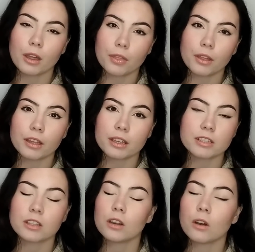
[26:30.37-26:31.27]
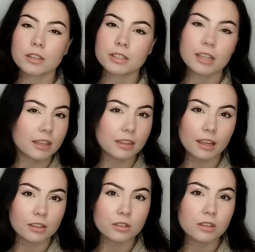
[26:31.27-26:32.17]
I think, is the last date
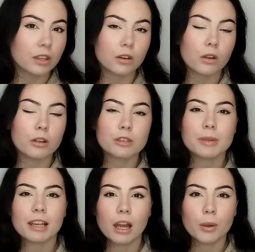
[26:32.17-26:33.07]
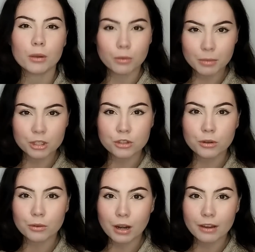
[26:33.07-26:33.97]
that they're going to be allowing women
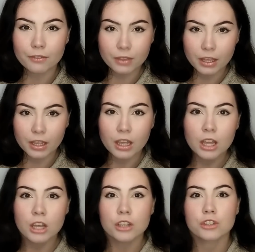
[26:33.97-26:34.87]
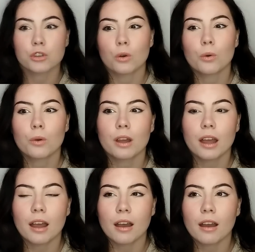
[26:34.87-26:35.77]
to arrive there. So